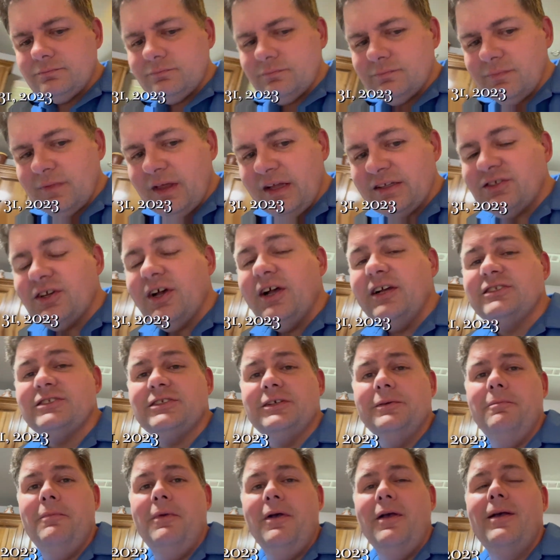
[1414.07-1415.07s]
that's
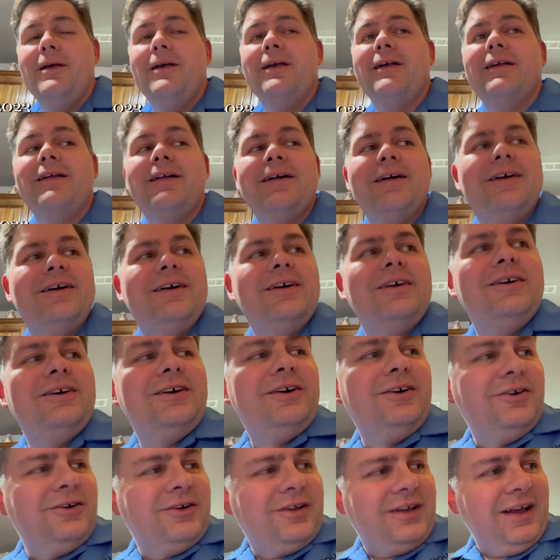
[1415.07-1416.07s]
awesome.
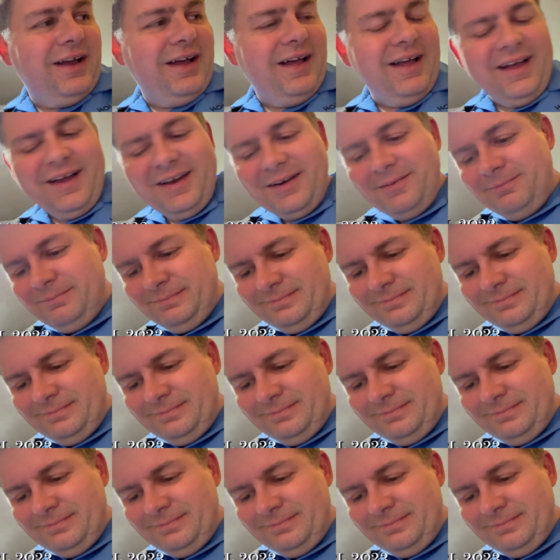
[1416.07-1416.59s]
Oh God.